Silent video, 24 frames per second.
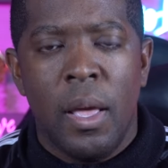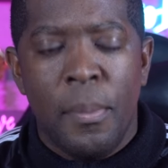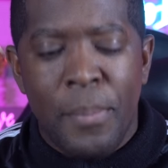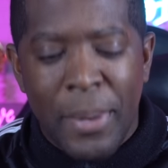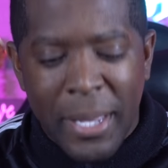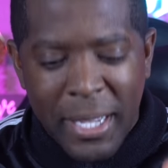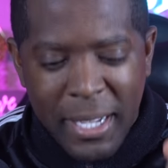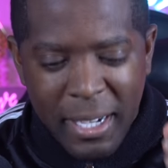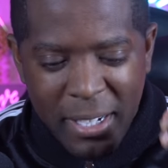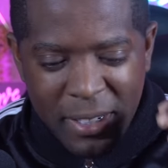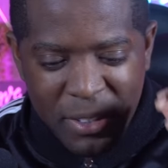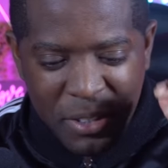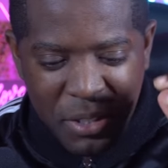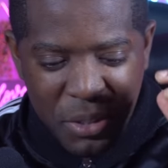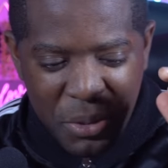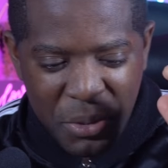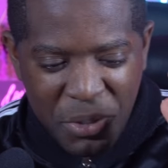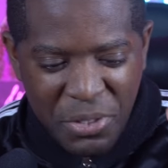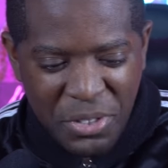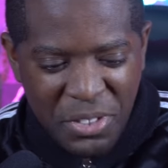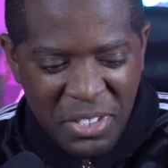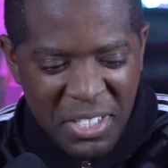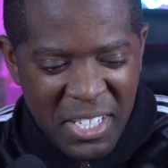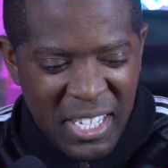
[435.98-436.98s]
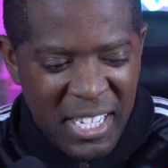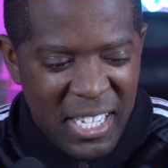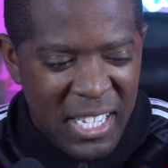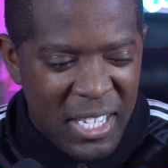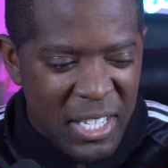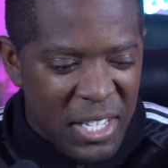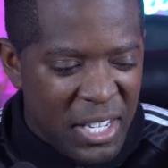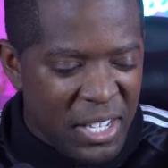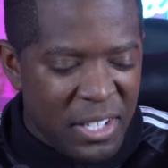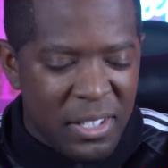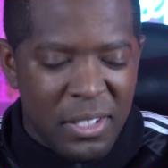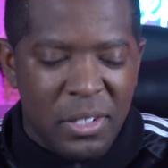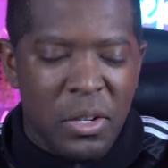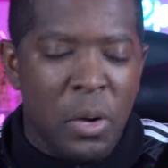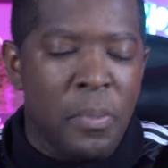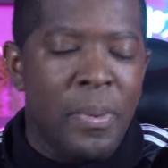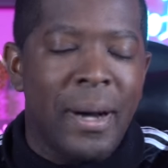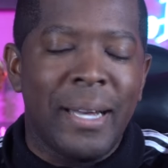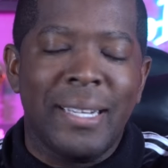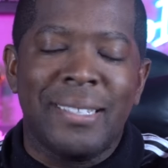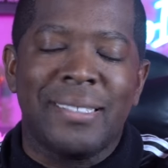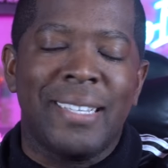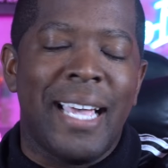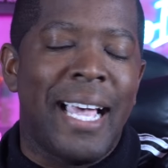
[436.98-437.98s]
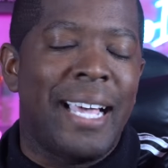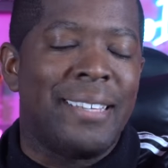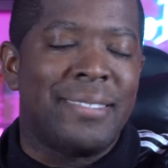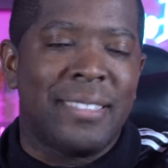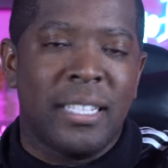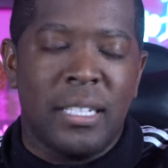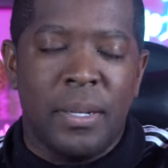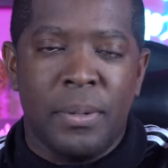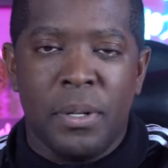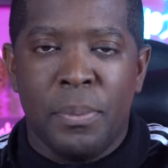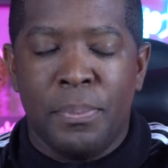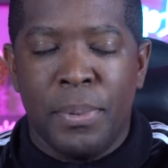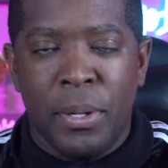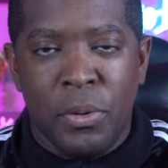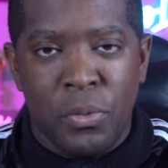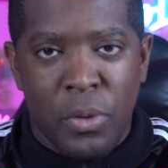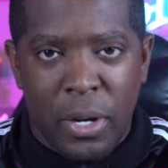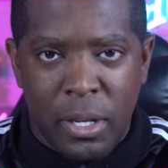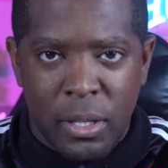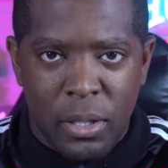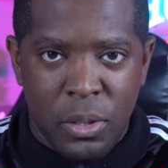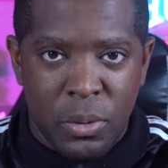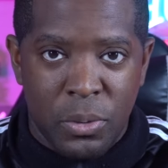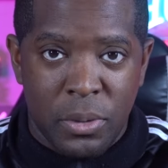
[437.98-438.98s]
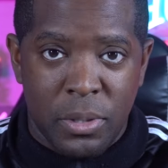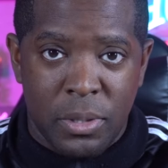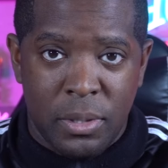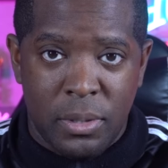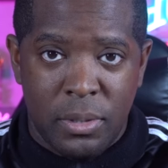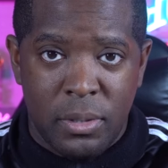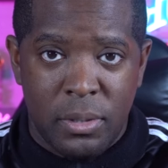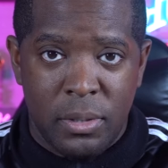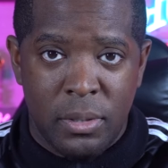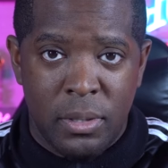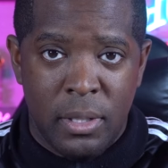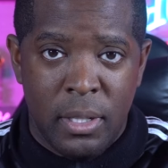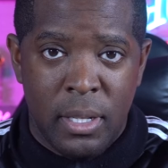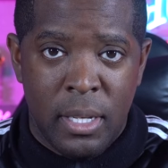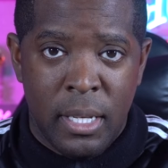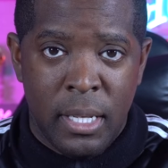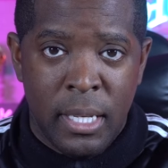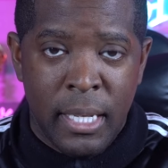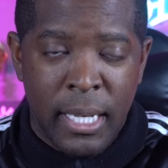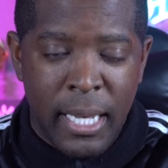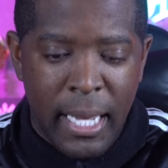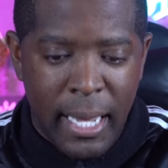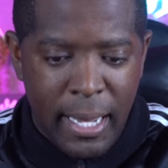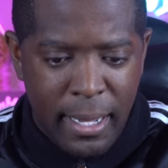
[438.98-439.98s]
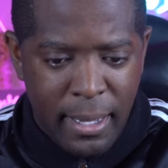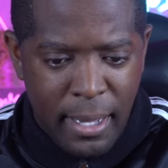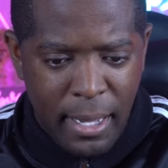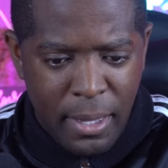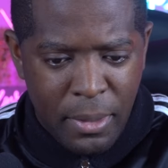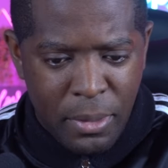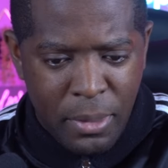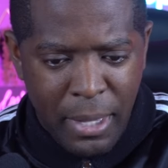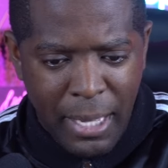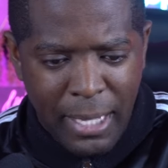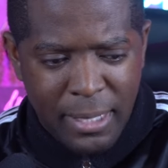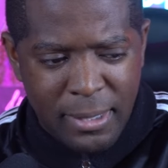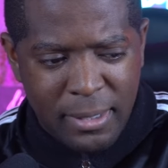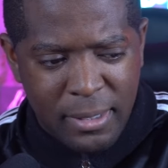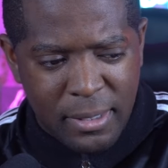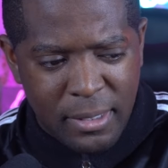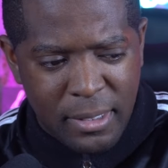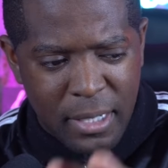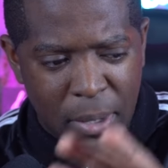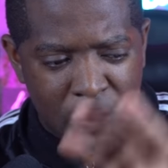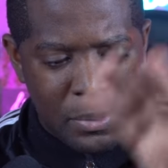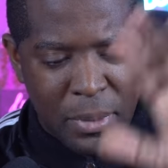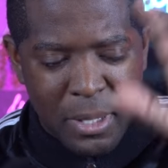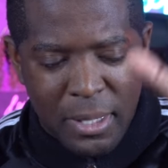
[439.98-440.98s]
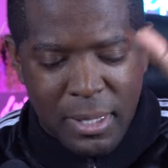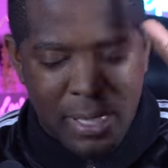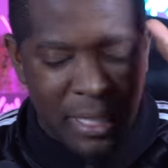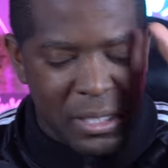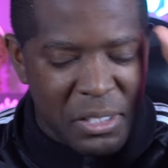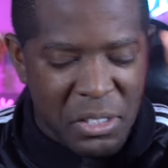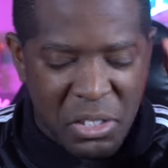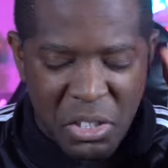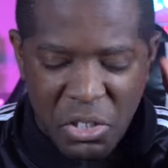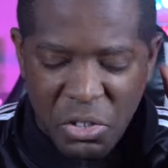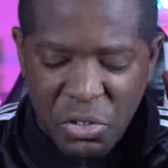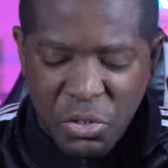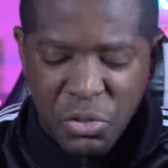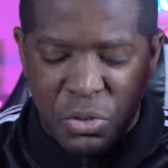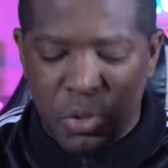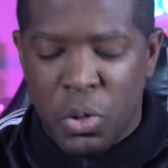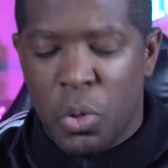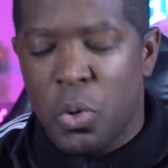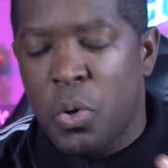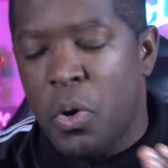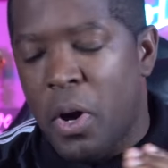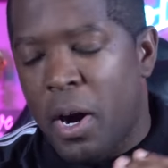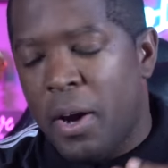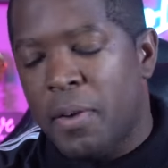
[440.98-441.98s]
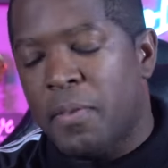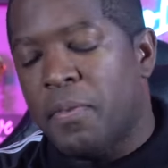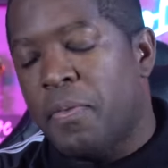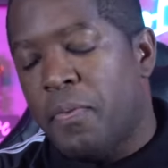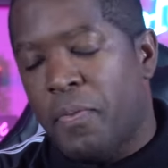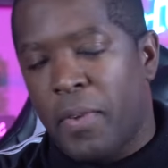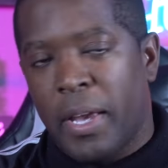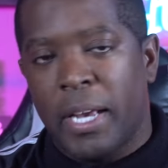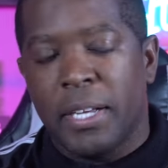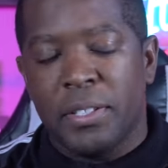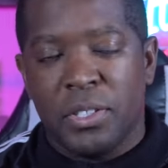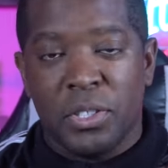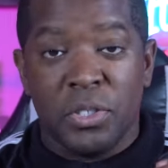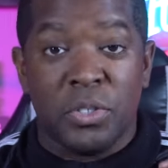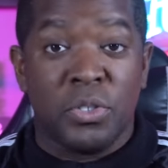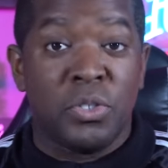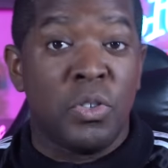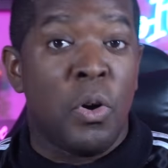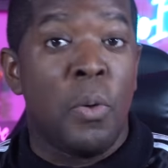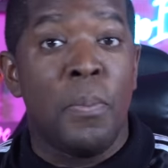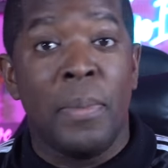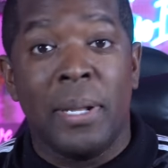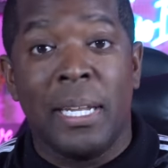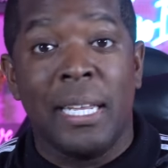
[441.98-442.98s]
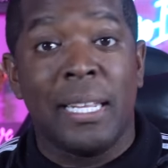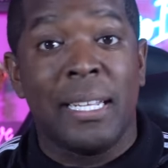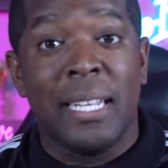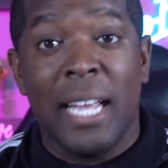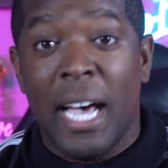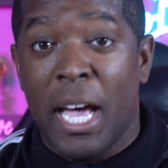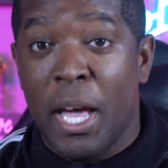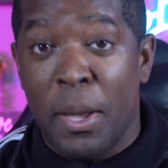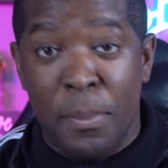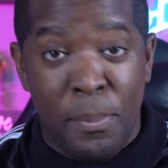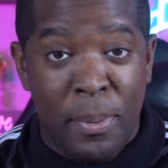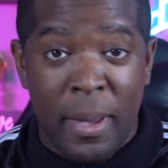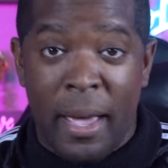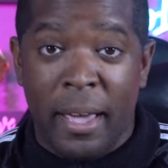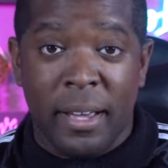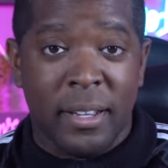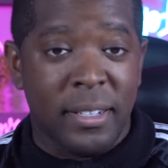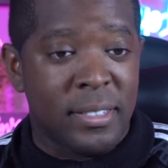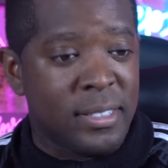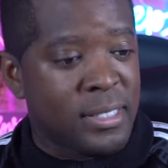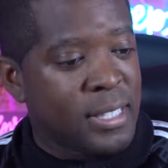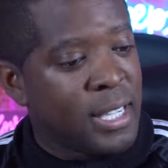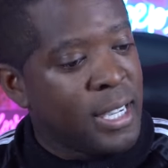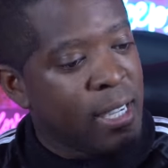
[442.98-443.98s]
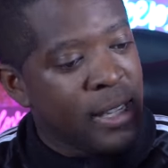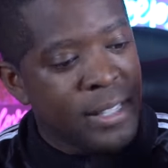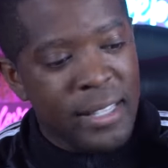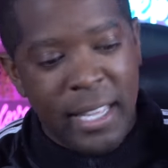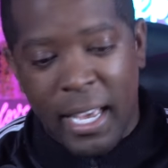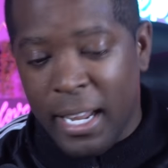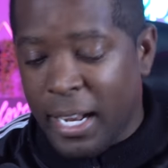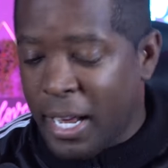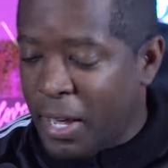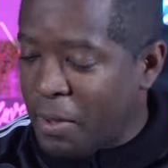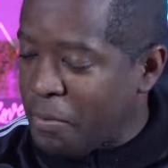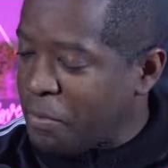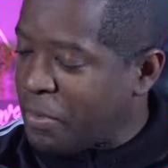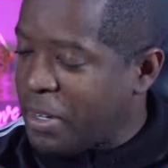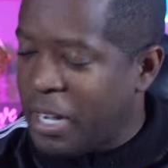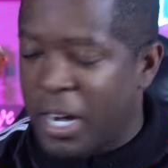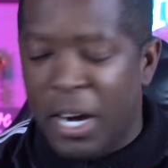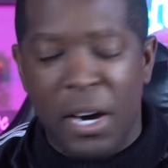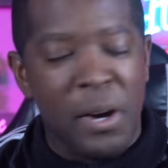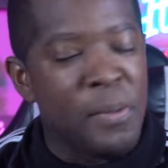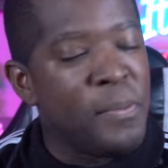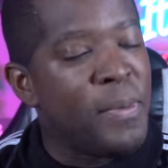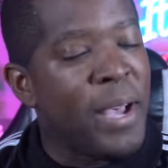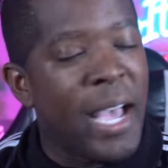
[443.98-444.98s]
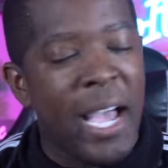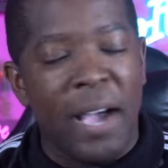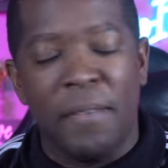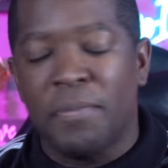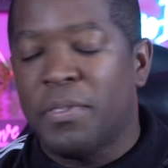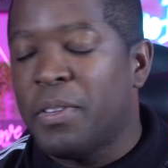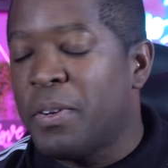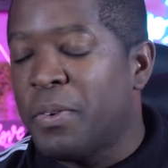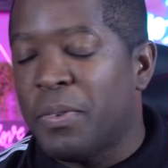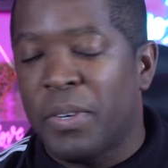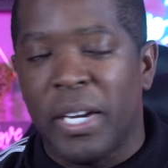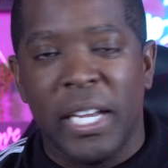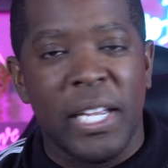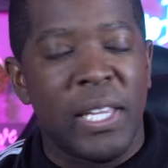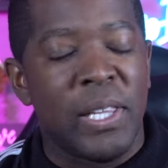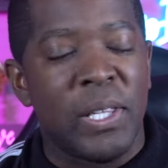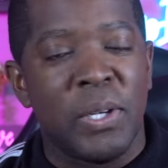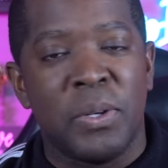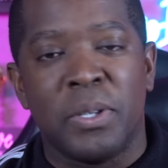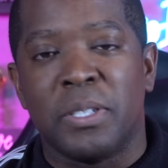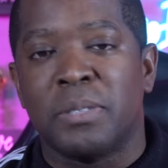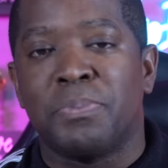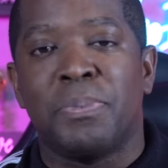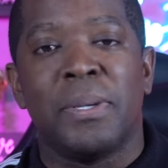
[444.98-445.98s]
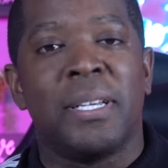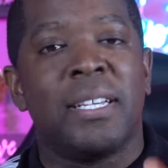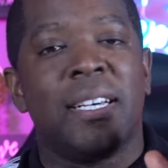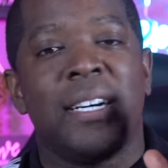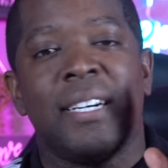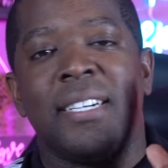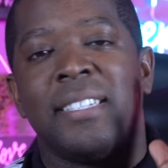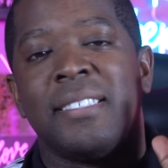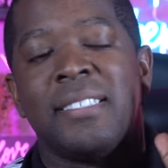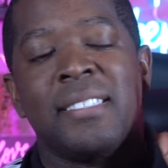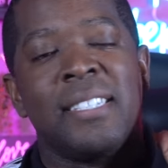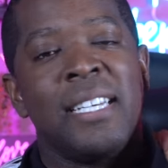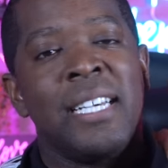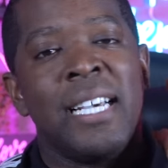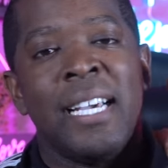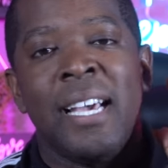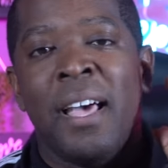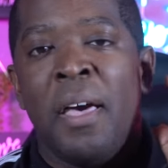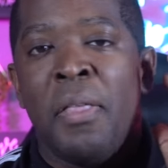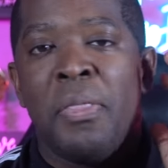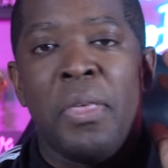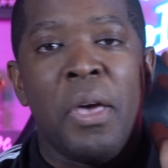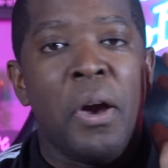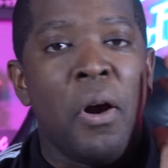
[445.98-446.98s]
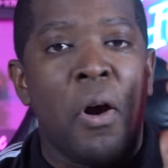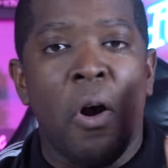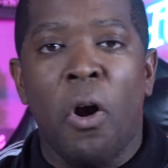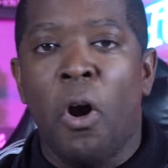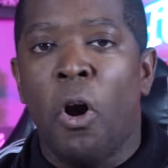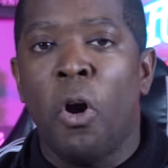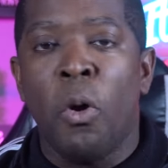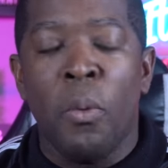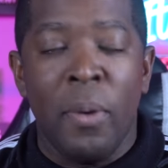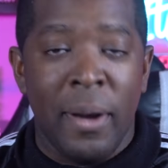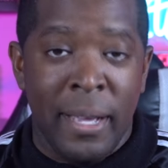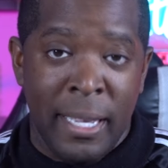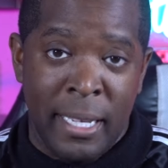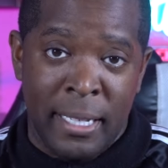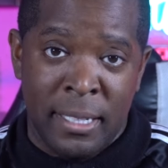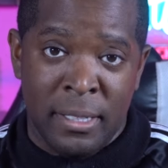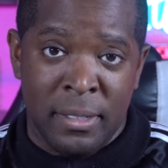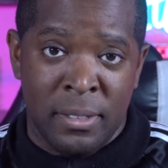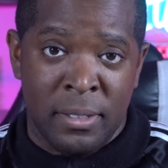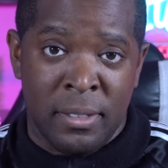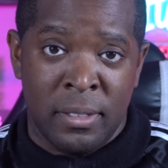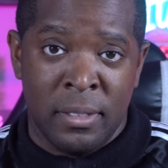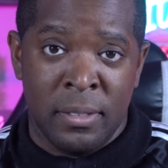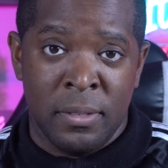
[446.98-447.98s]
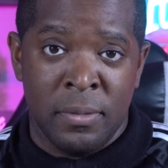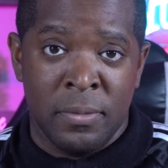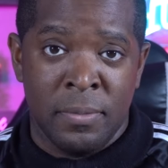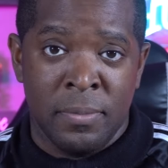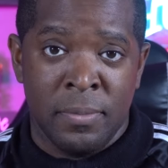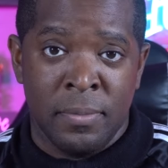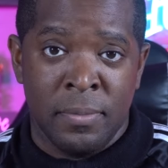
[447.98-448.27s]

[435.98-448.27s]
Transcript: Because you see, eh, nobody's asking him to be Ray Lewis. And, and that's something that's just so unfair to so many linebackers that have come after Ray Lewis because they're always,